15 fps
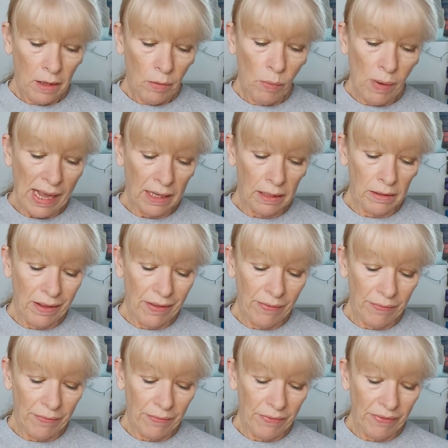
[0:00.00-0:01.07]
well,
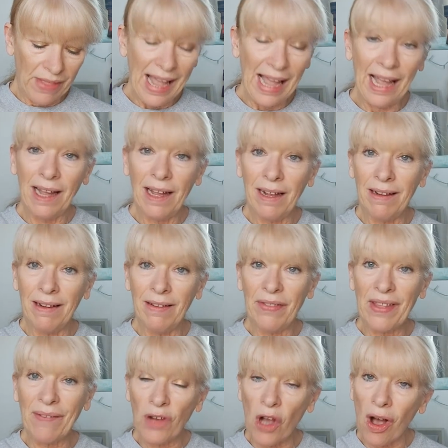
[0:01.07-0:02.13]

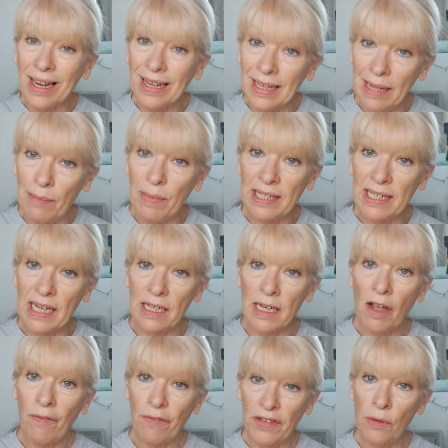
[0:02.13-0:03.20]
they've got a limited
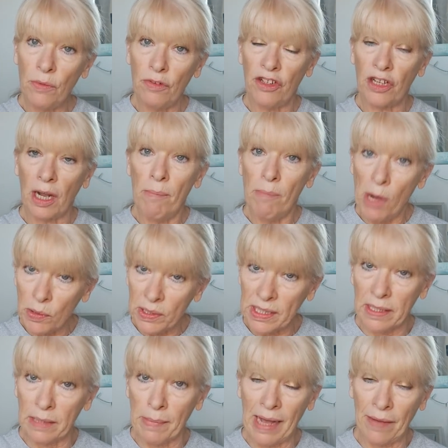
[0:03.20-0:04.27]
future. Most
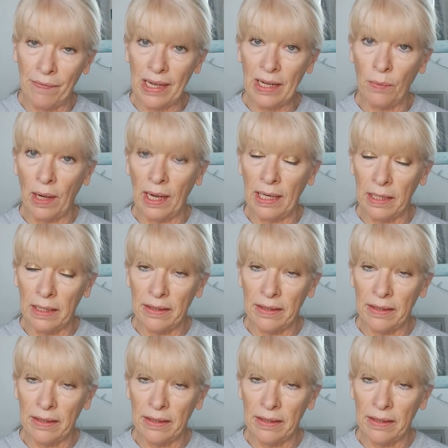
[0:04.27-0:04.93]
of them have anyway.